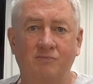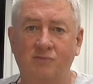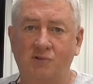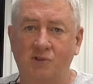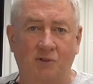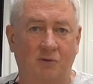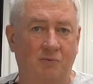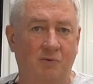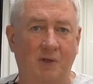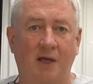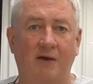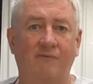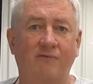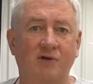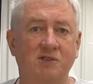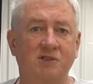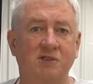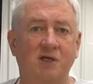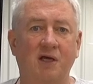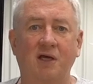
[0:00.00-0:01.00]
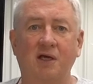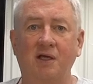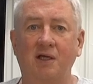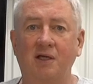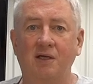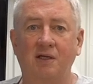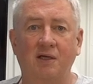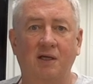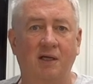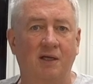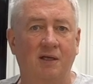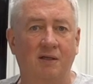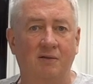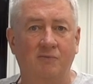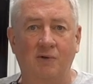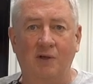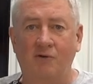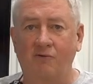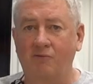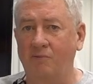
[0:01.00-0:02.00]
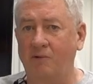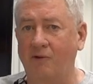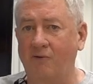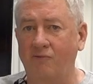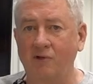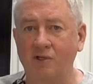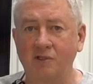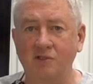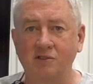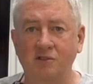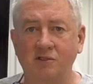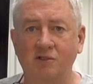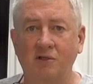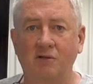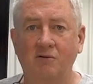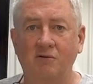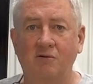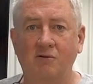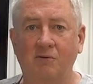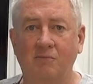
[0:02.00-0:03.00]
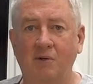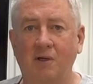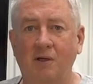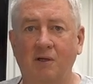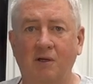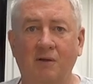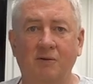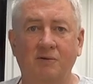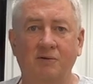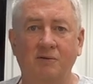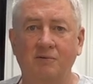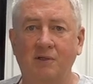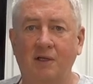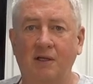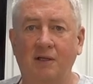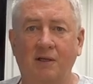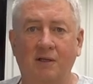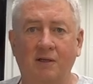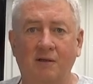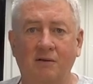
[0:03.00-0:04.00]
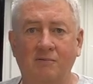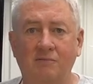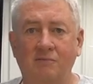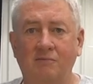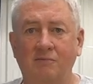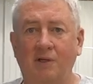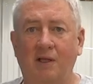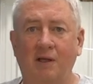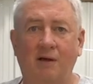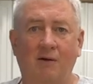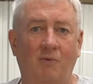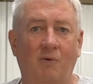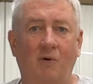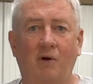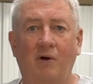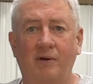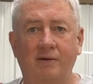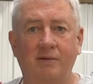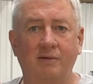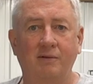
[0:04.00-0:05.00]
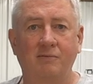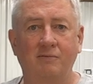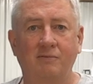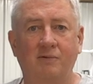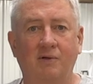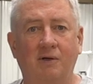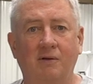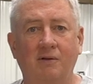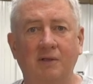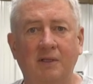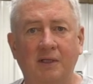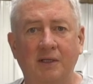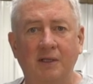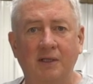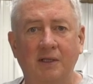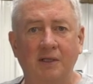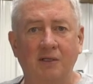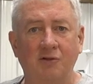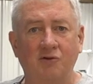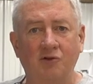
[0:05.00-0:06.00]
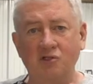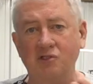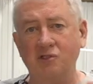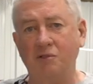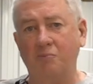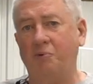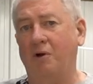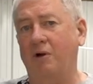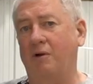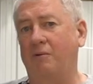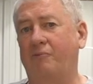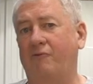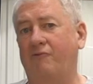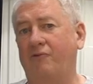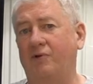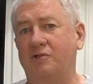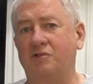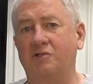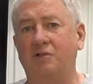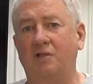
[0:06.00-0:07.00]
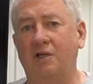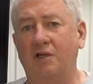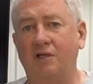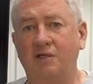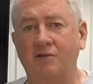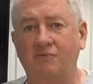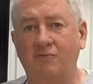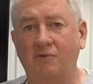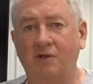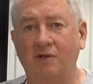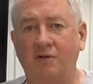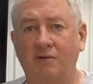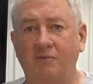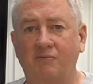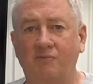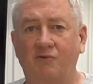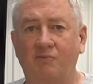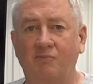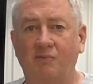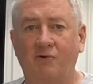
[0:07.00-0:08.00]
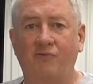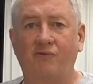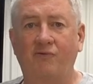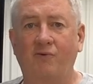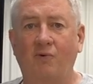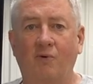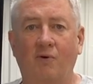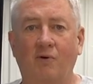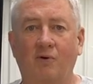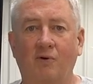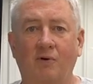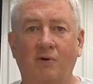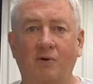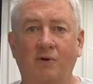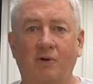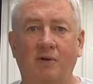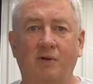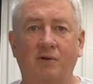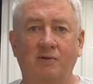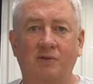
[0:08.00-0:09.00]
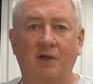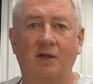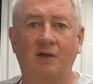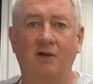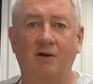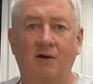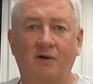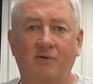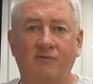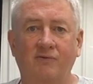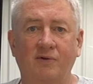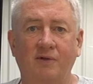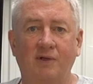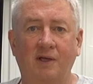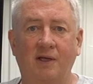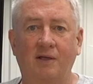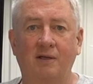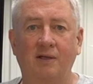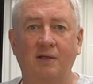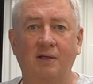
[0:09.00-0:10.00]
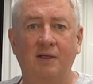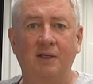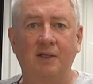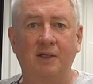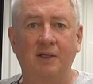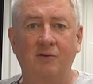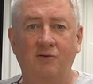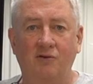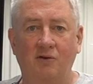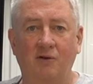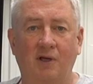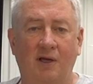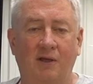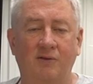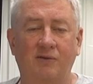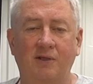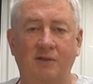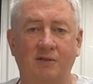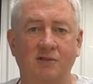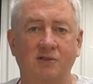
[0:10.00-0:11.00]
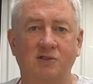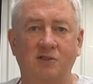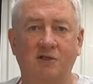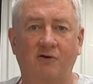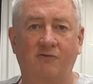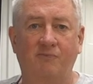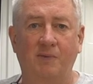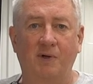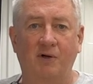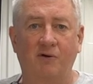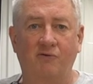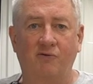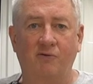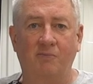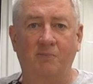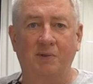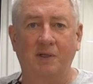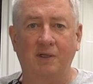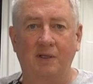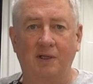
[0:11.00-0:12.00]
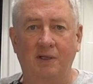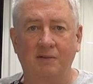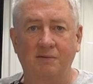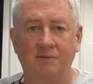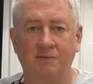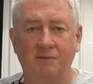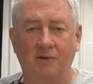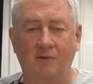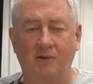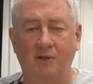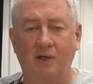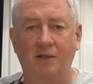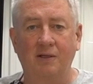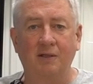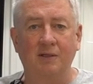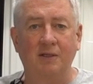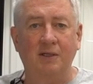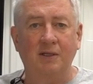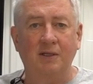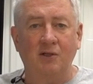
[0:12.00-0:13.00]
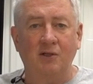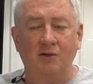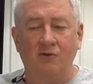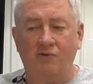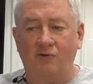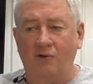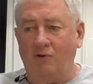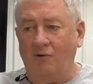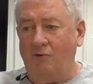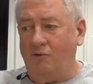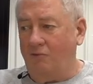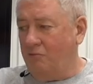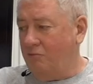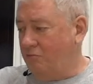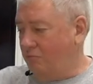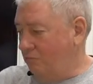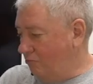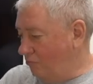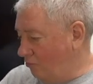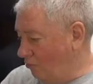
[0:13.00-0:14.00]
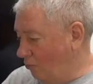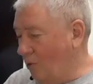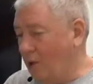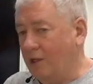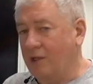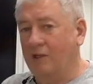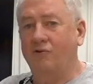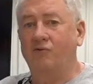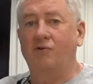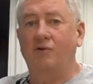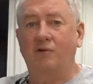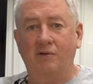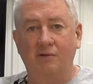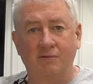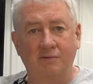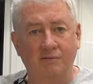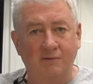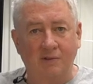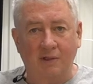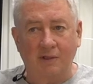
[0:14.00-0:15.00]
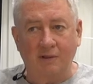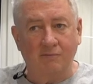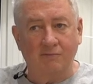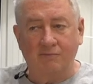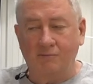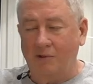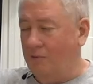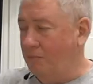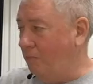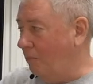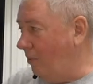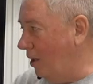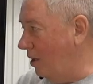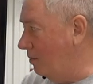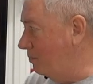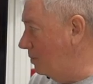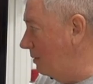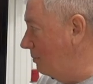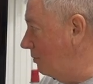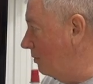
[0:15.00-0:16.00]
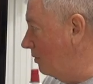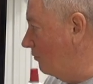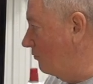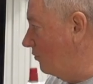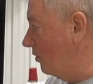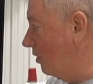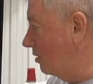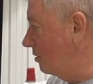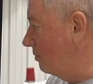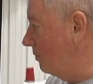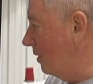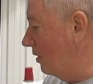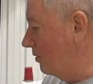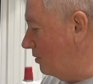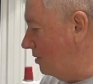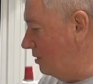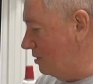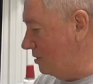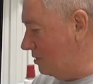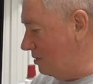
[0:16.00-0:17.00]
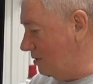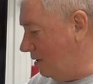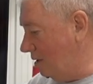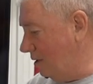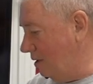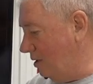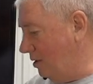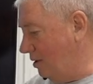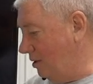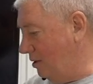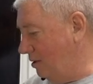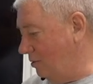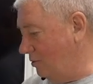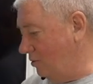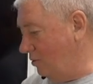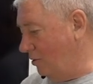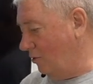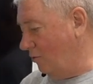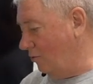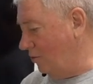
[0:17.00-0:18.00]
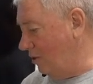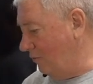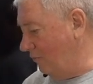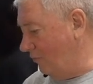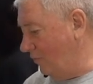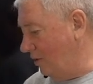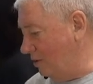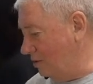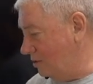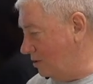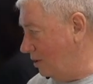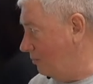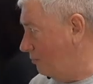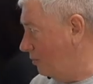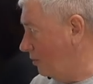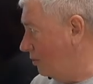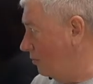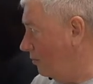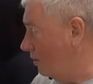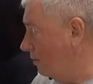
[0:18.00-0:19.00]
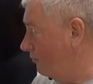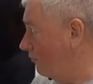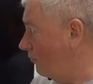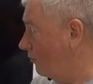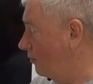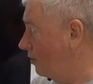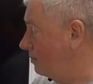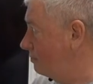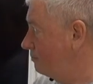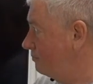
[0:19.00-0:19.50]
So we have SA and we have some definitions under our belt, and now what? Well, this is the part of prevention that even comes before takeoff, and I think this stuff bears repeating, okay? So what is it? And there are a lot of people who have talked about this, and you know the FAA's got a program for it,